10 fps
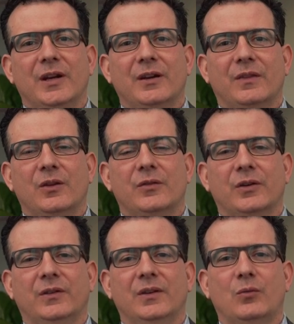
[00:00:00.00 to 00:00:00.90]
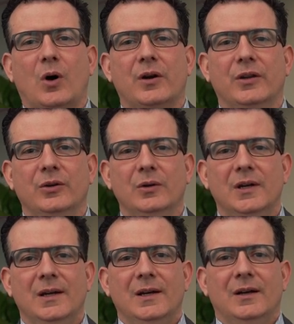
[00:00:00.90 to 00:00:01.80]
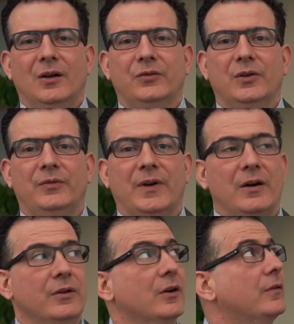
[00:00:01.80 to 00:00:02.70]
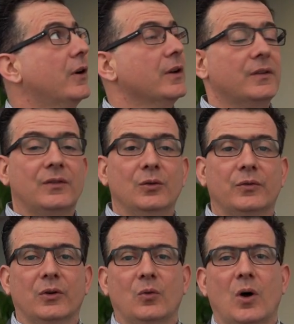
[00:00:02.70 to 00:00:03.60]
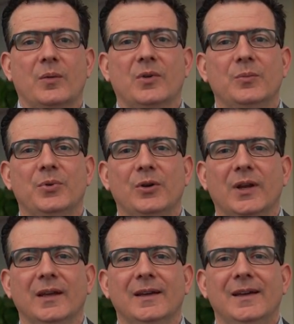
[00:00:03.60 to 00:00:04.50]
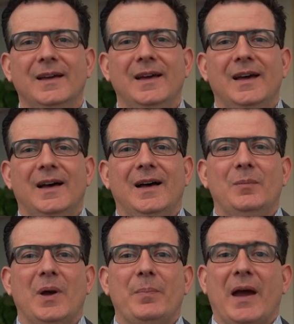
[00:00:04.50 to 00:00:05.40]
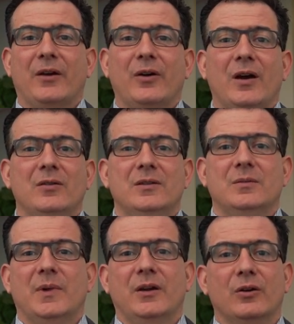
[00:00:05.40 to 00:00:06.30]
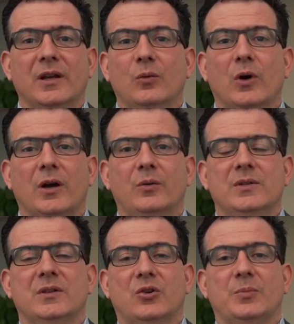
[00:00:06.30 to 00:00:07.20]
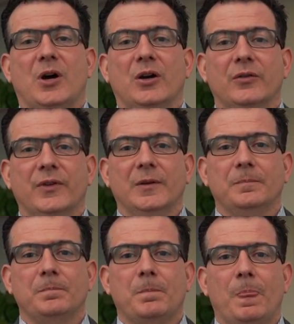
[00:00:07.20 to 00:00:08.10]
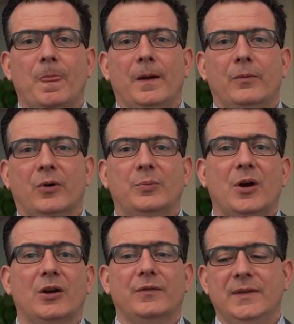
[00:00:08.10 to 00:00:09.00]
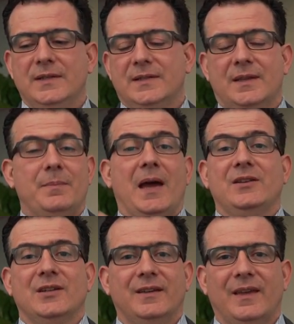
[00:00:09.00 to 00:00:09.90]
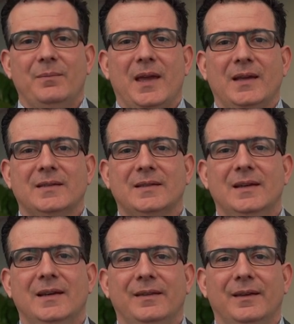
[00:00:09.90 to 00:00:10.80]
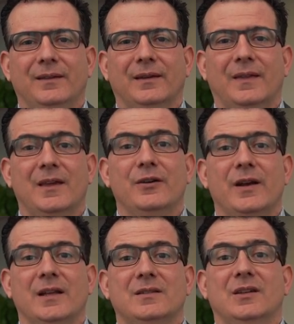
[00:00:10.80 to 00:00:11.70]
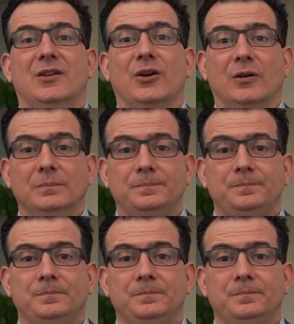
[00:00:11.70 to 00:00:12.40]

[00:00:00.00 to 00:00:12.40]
here at the University of Waterloo, also a founder of our Institute for Quantum Computing. My background, my early work was in cryptography. Cryptography is the magic that makes things like the internet secure,